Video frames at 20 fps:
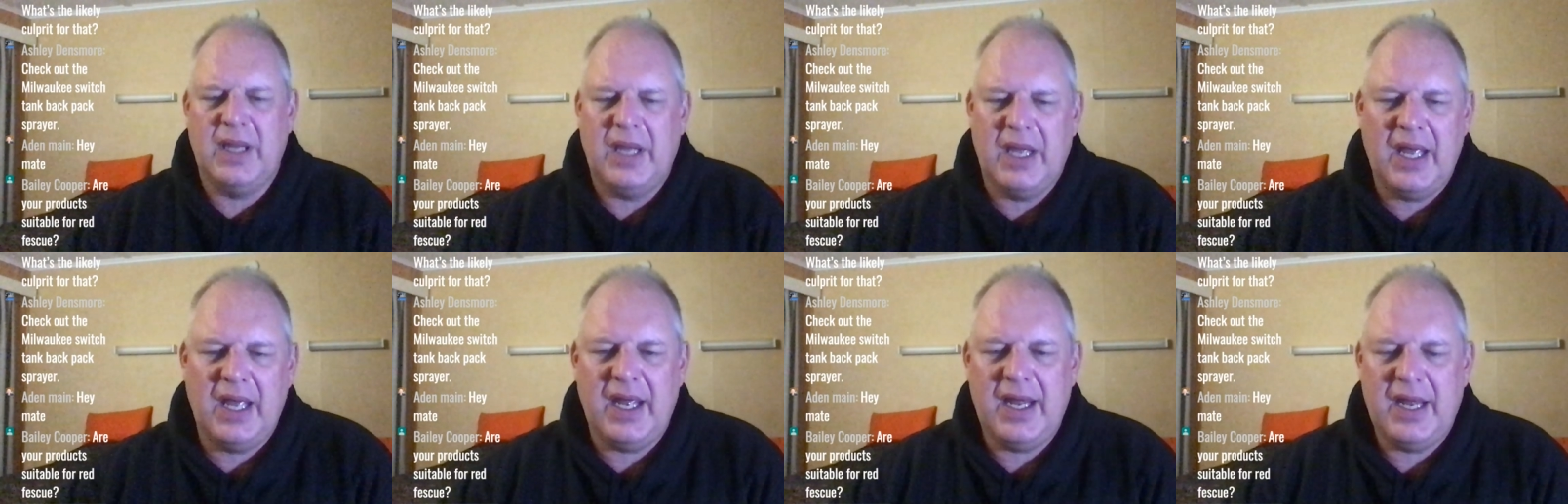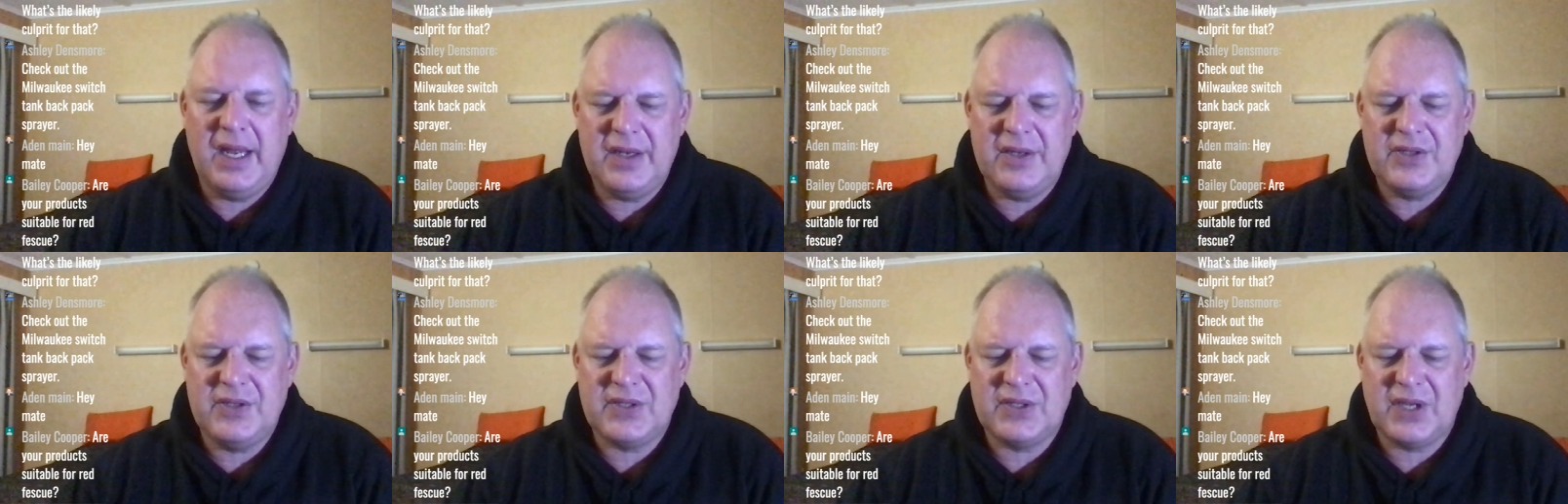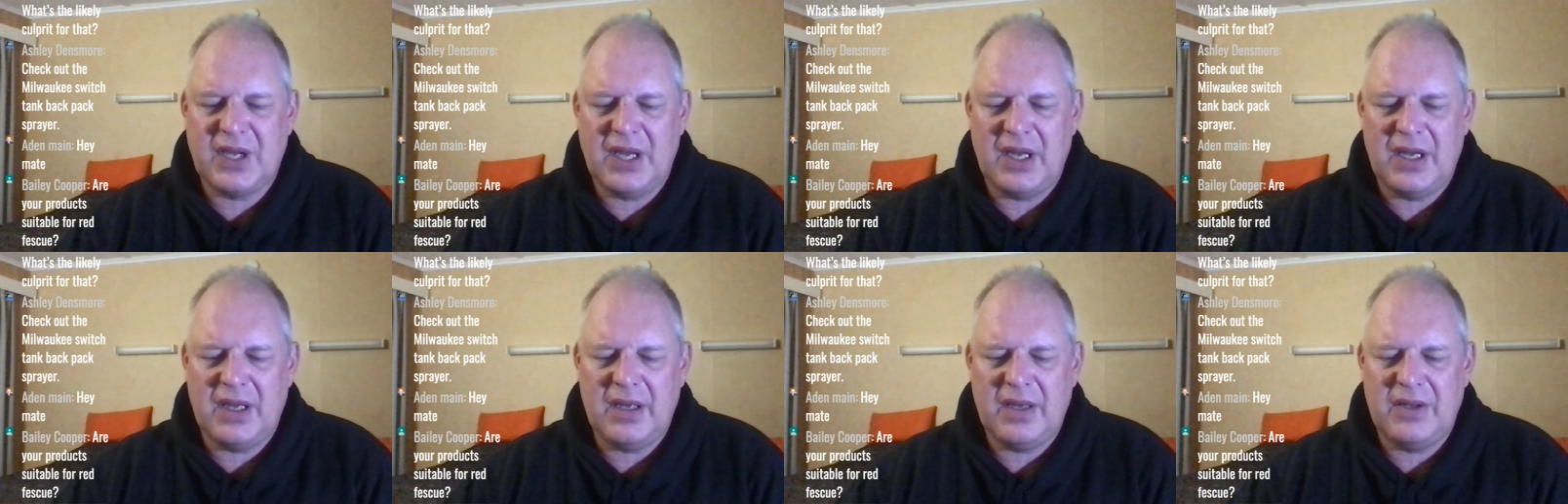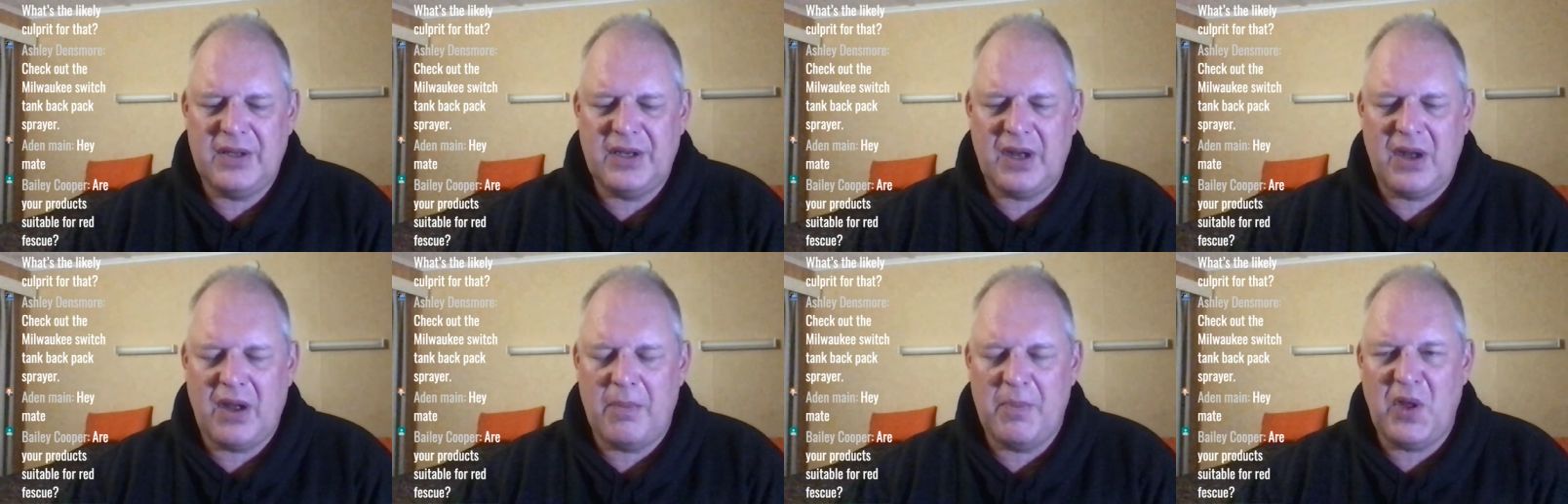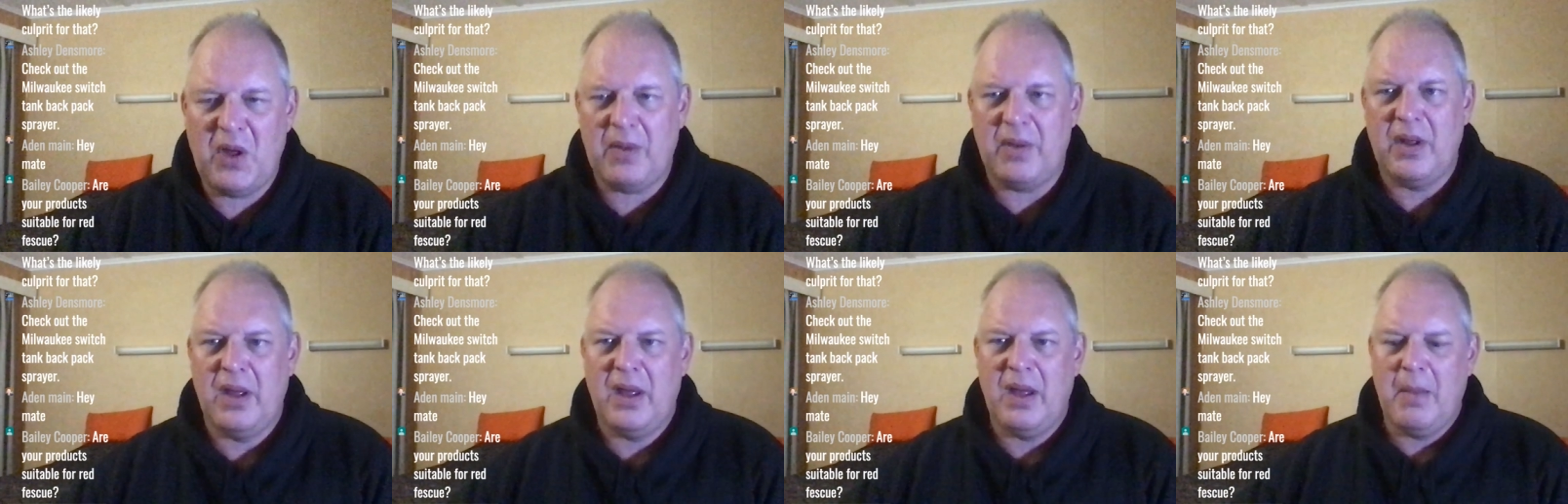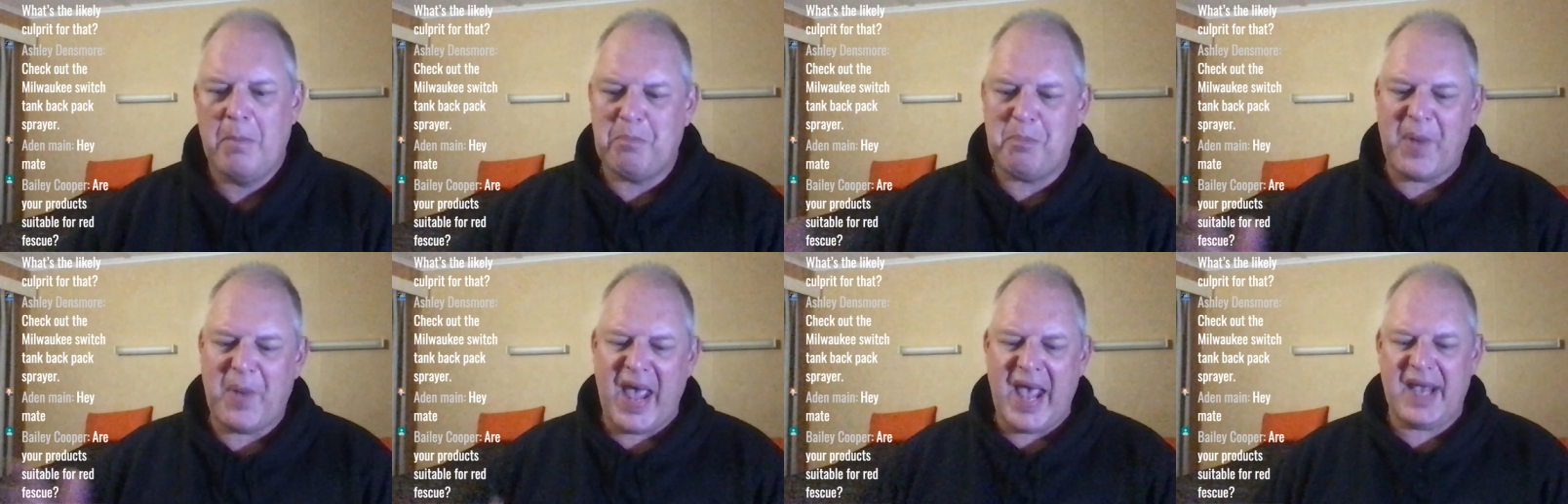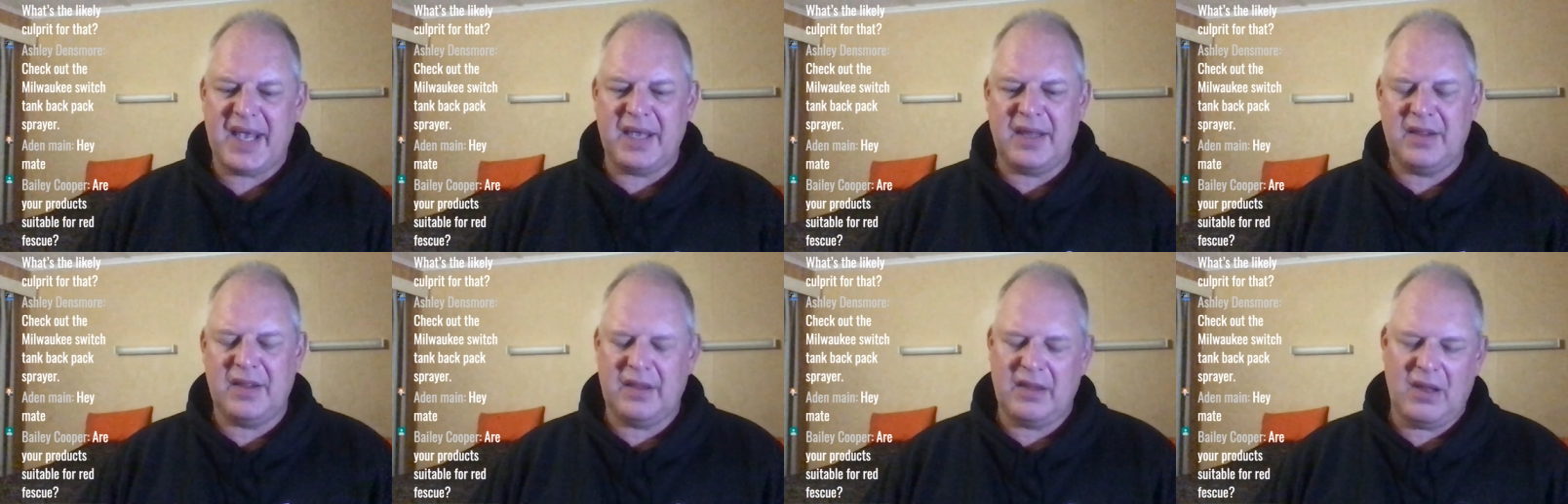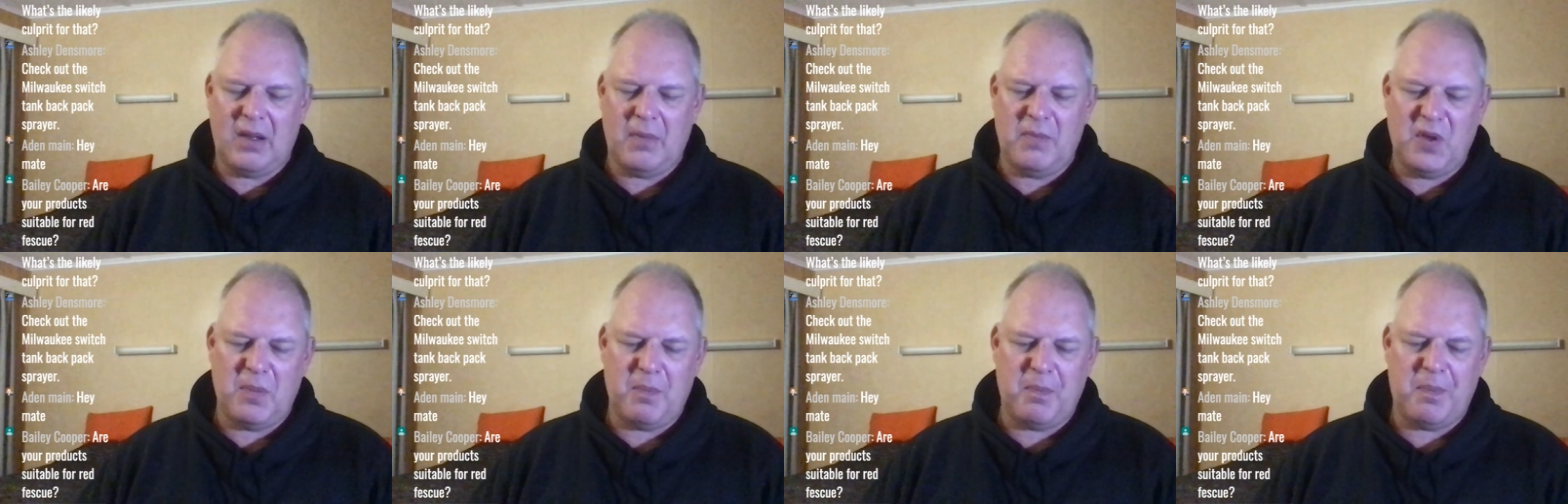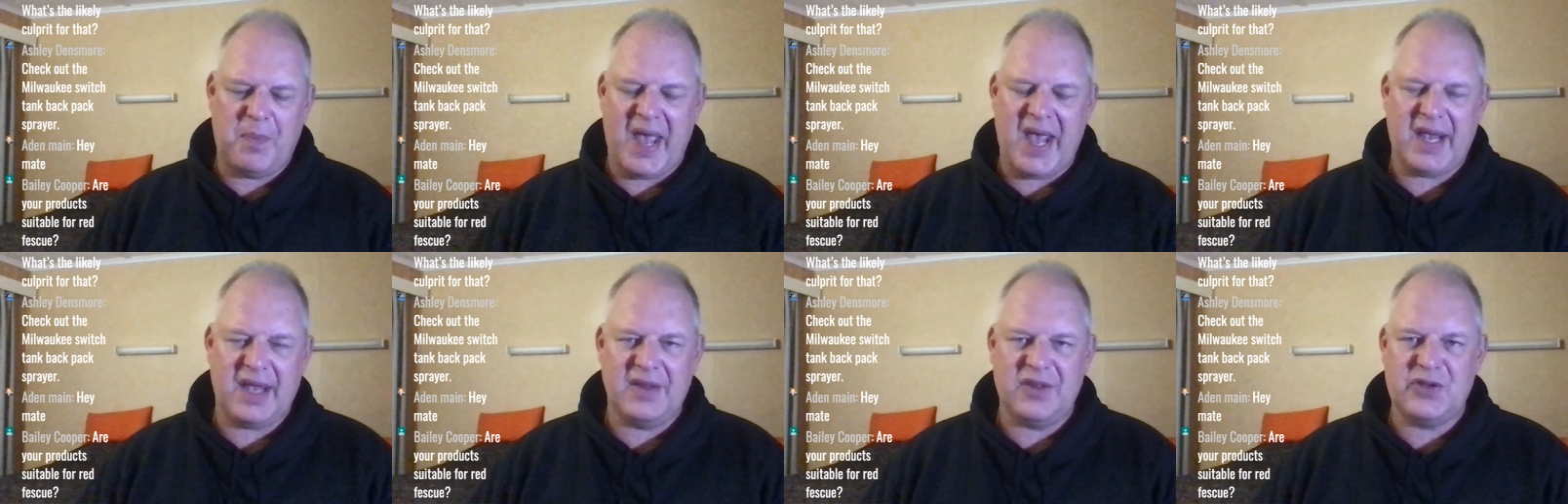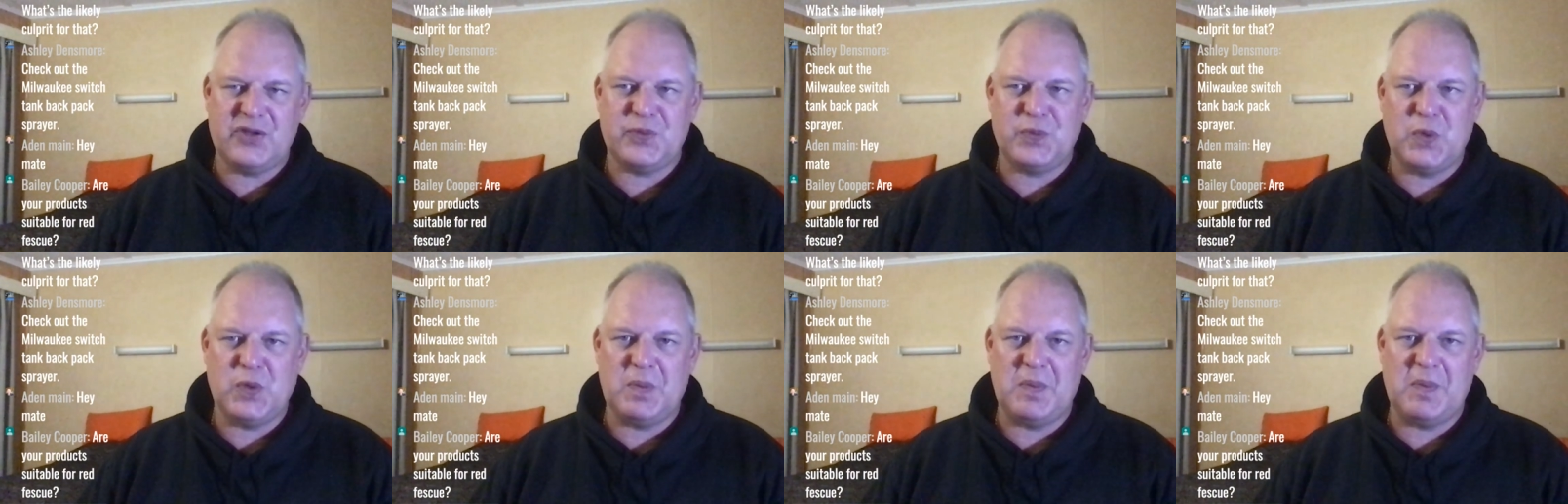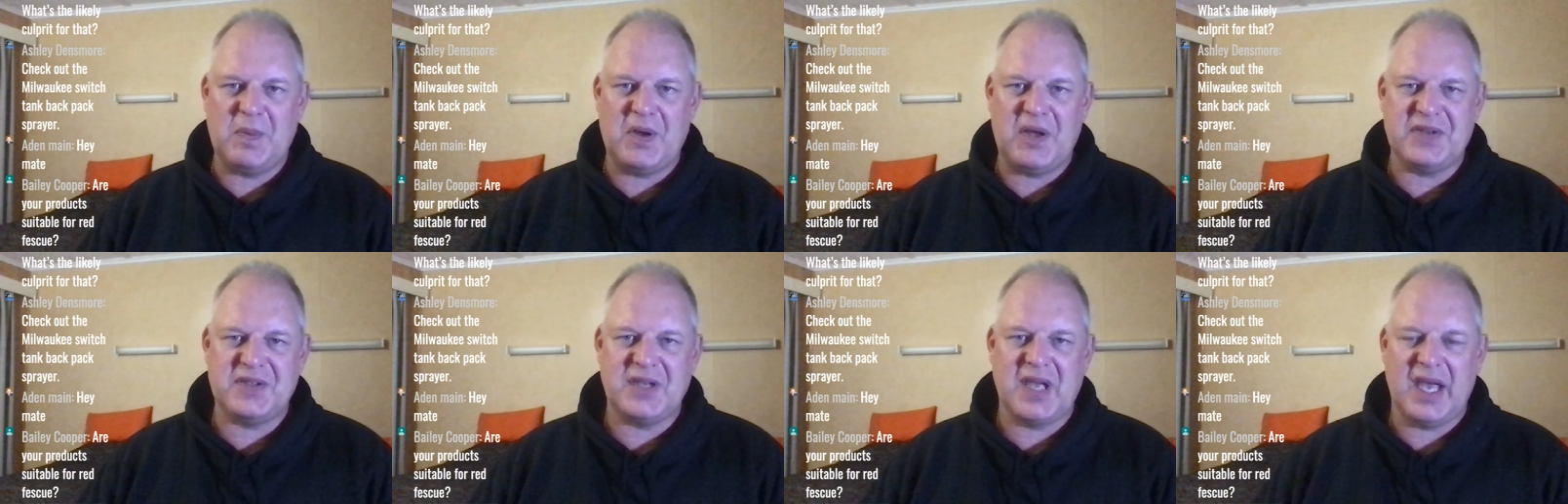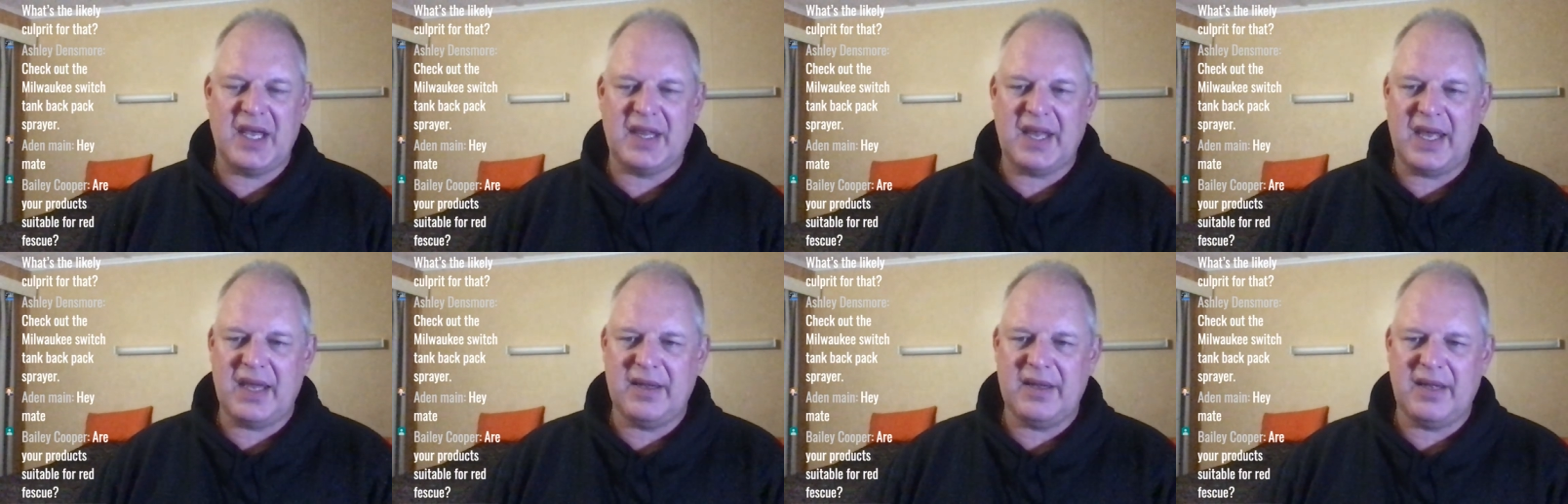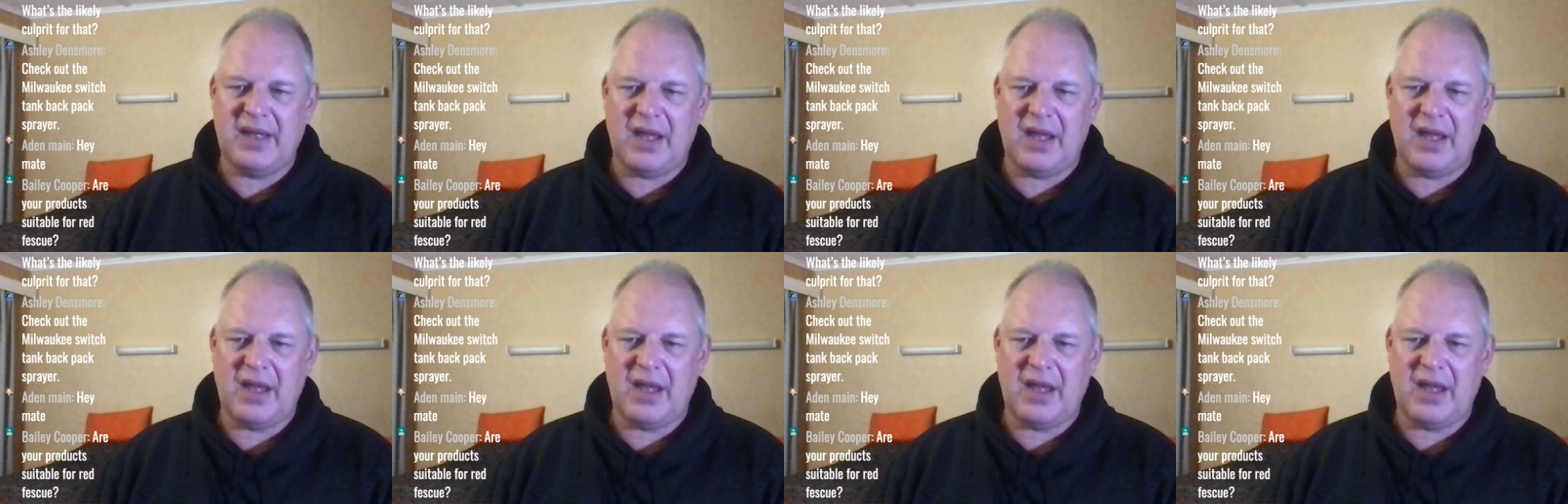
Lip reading: And I'm not bagging the Swartman by saying that.